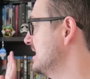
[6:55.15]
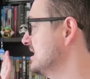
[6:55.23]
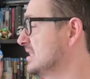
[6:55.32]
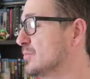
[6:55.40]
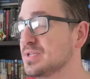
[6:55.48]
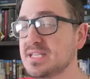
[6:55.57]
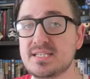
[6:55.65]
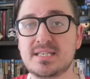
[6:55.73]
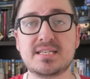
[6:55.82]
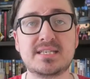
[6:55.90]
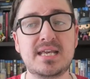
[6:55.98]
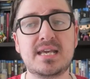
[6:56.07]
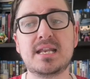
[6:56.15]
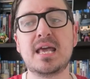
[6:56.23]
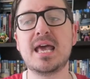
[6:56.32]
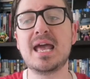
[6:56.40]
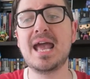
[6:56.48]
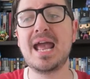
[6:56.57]
that the Resistance did
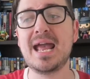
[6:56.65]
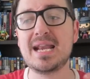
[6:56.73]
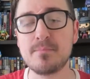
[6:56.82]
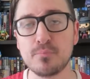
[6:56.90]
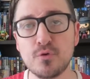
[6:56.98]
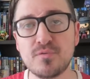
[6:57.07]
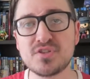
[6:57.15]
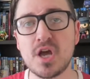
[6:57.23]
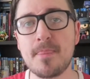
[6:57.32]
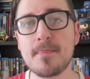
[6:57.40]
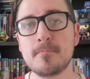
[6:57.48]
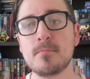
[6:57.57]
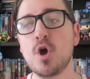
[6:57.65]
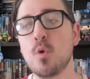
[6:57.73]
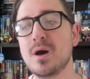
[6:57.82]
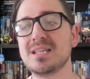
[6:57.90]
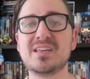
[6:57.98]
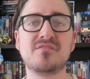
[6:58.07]
and improves on them
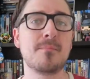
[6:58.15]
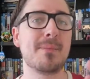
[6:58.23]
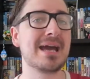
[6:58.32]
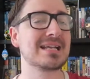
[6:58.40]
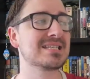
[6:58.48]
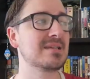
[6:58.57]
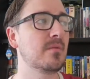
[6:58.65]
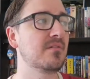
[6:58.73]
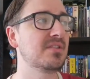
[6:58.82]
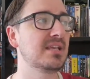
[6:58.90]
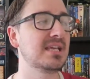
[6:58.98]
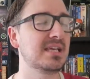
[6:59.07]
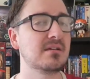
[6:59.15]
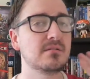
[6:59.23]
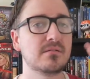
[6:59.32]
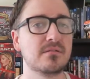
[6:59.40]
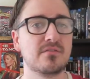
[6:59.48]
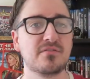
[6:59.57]
while leaving back some of the
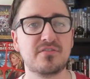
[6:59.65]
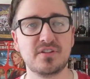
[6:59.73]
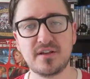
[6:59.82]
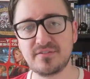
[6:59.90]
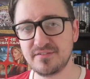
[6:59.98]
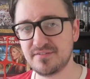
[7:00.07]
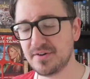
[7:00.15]
fluff and